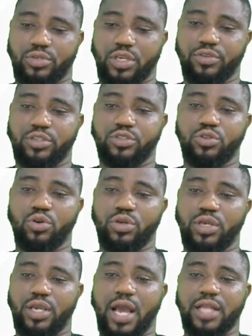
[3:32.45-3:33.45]
If it's low,
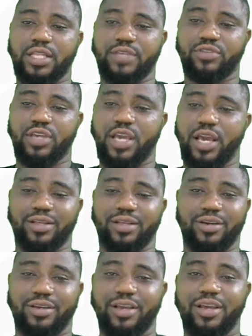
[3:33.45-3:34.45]
he can't even get,
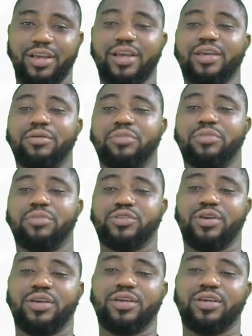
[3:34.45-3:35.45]
maybe
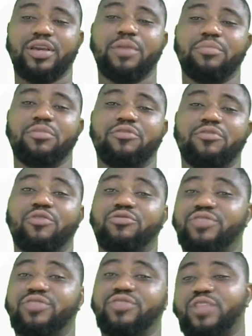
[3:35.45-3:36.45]
before he
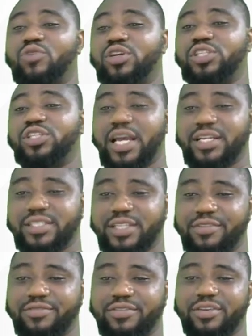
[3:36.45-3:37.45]
even get one child
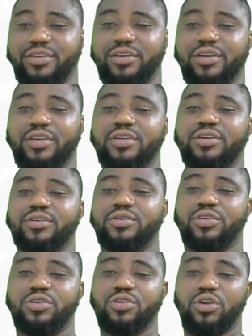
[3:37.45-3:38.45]
self,
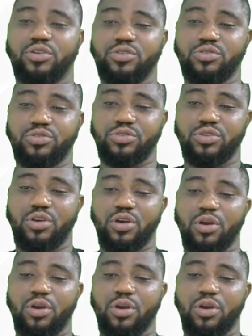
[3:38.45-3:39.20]
only God knows.